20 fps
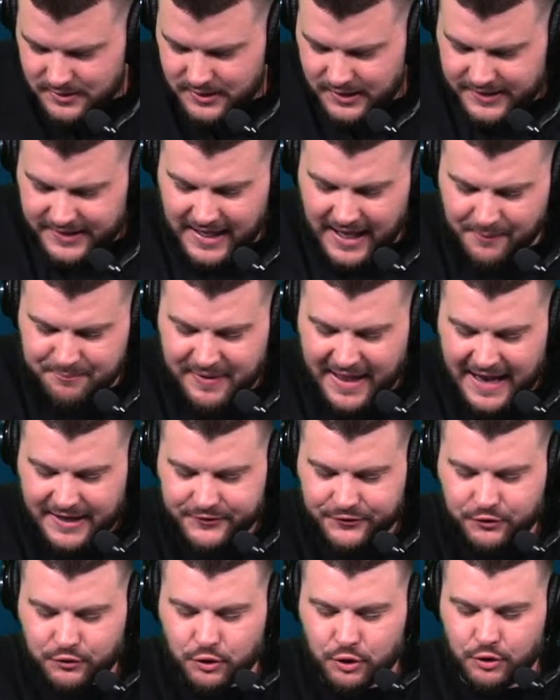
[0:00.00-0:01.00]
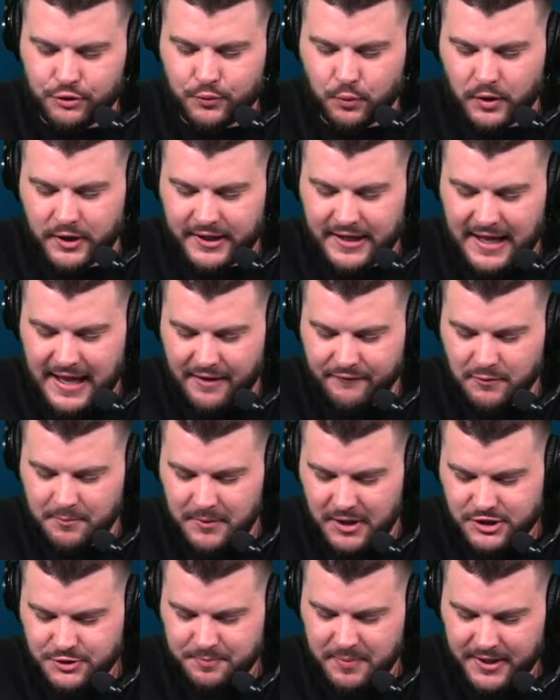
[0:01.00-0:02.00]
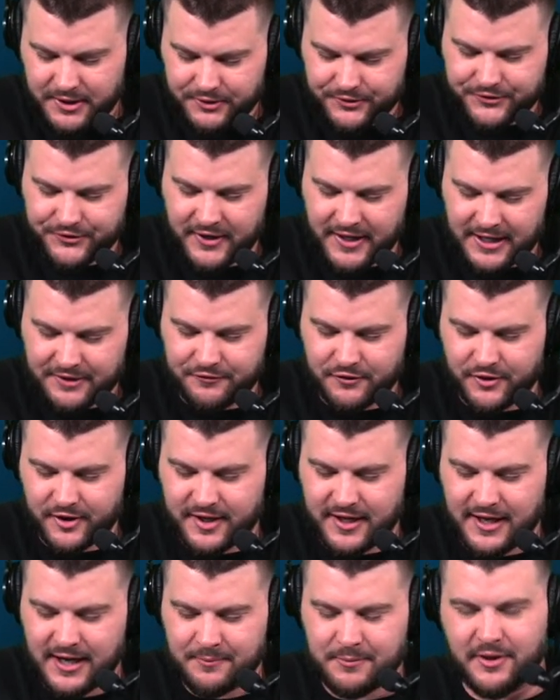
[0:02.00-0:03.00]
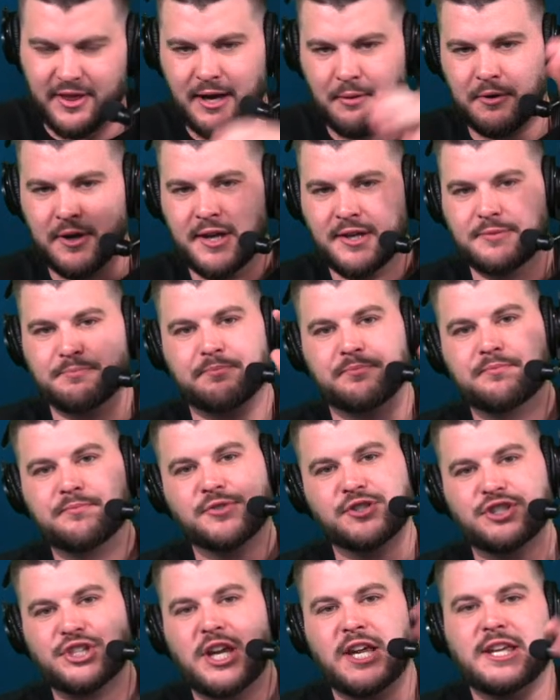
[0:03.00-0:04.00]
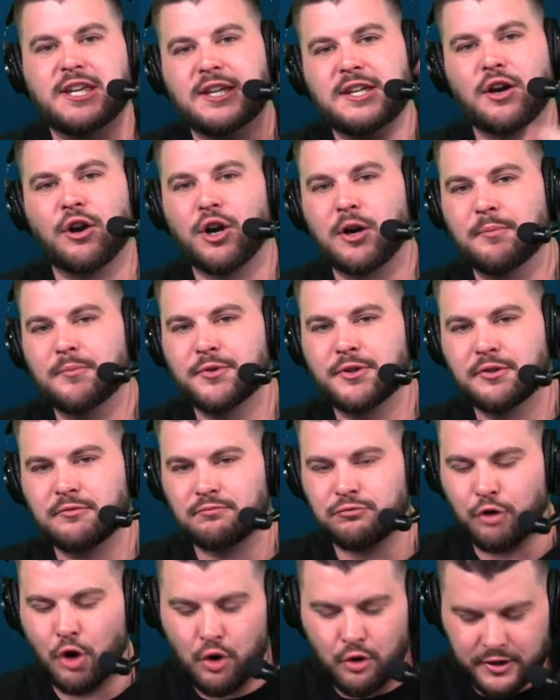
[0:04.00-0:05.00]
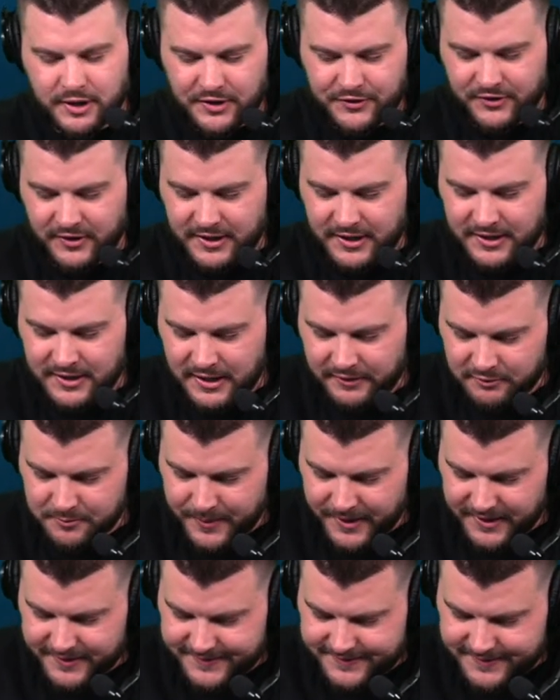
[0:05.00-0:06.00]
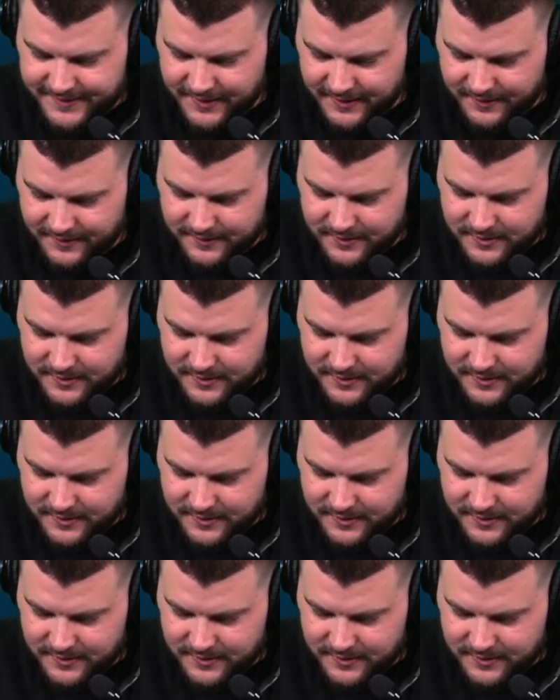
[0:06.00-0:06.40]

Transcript: Yeah, Bax Cruz, we're going to have a much better stand for the camera. That way, shaky arm rolly isn't getting everybody sick.